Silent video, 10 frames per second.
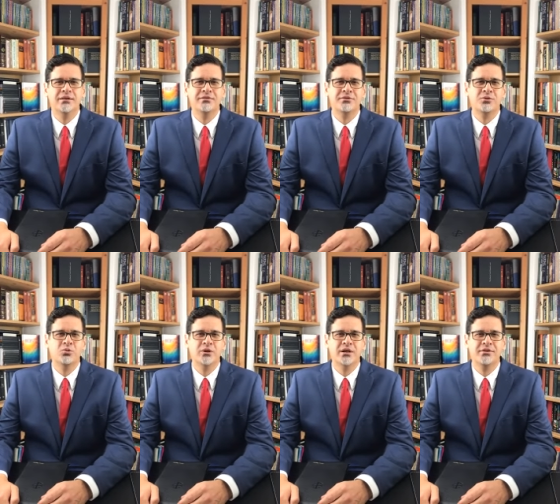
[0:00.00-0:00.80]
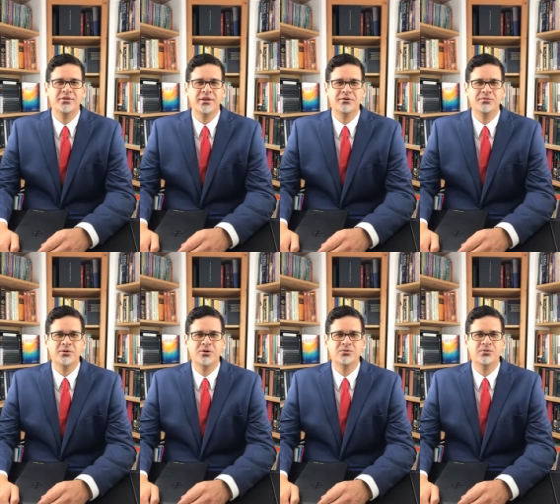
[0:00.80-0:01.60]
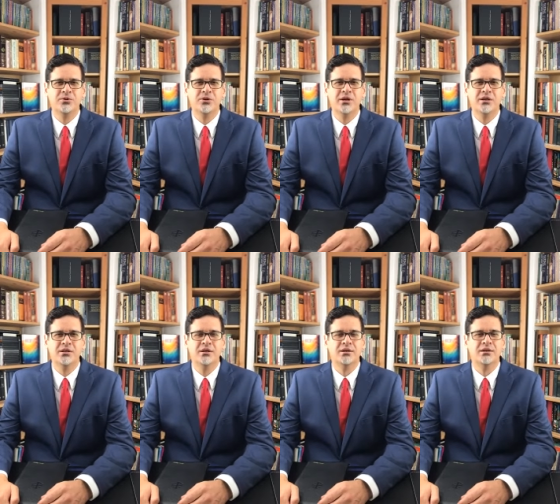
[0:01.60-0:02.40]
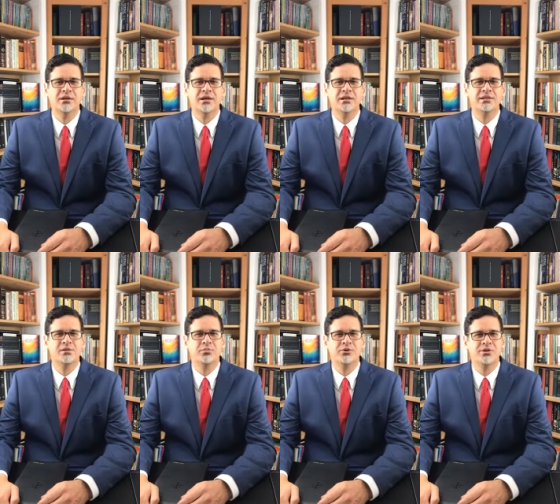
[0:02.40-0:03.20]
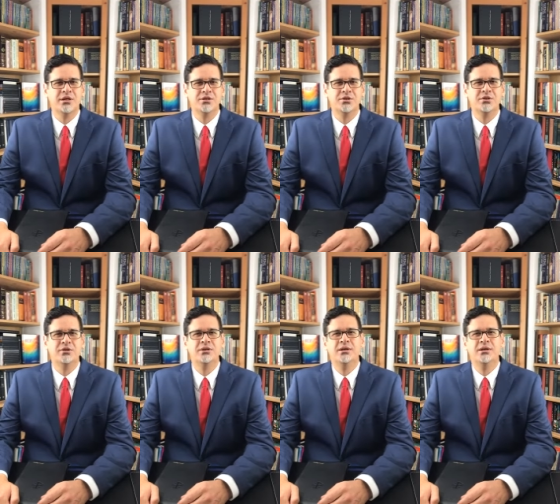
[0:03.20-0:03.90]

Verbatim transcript: And so we are thankful for God's protection